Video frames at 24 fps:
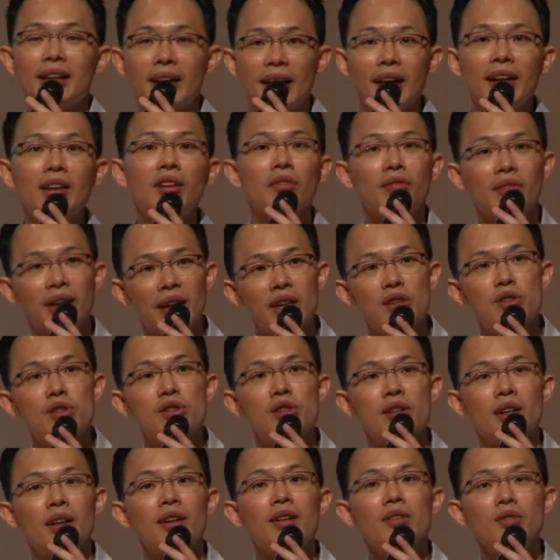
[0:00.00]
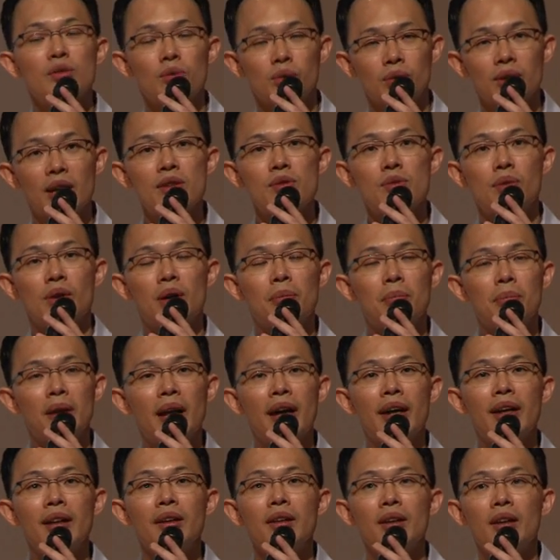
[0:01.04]
the end of next year, students who
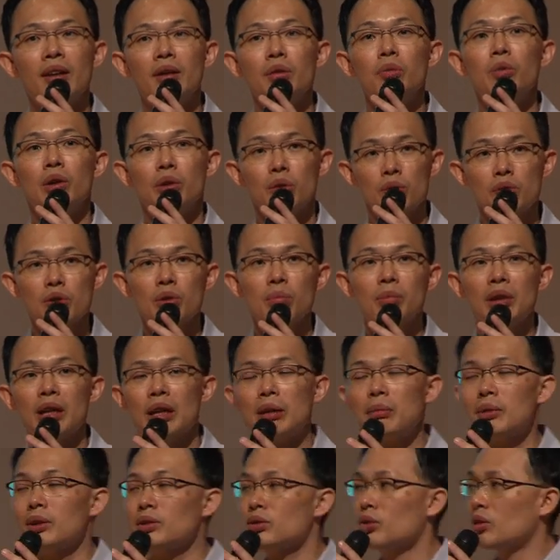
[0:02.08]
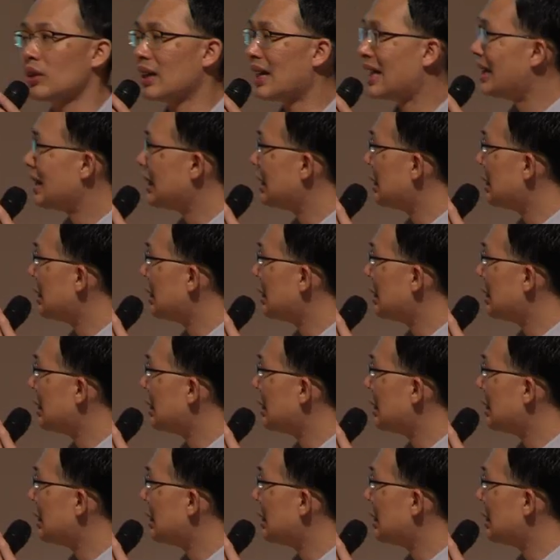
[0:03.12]
apply will also be able to get